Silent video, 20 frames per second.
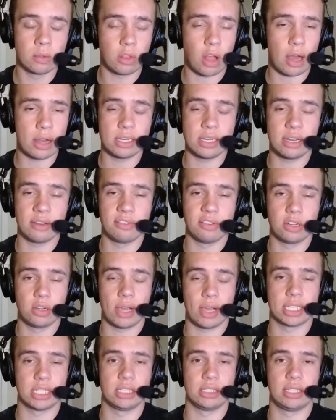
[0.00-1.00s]
A lot of different
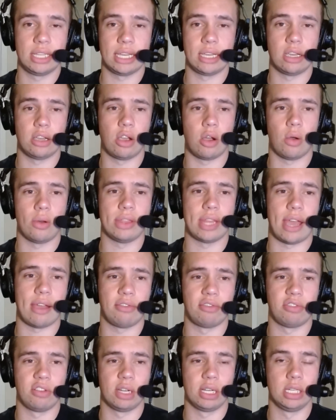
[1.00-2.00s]
directions they could go on
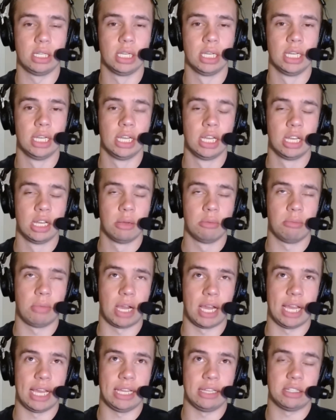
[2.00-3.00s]
that front.
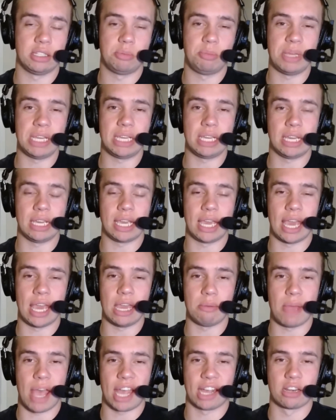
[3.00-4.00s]
My speaking
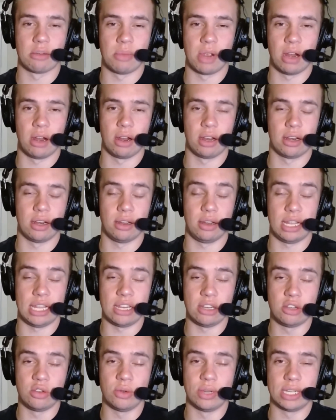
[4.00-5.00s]
Cade McNamara
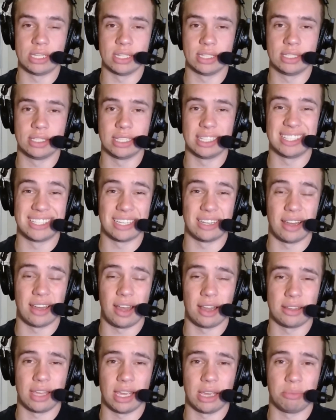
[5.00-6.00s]
into existence did
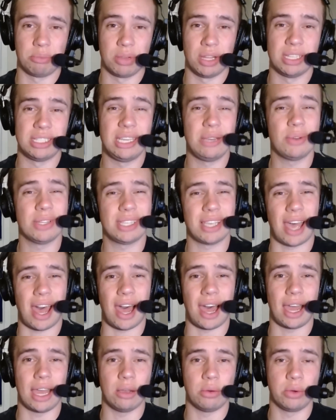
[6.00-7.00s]
not take place. He went to
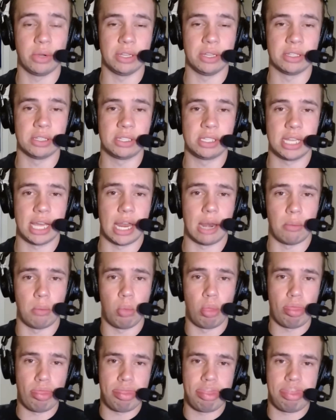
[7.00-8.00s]
Iowa instead.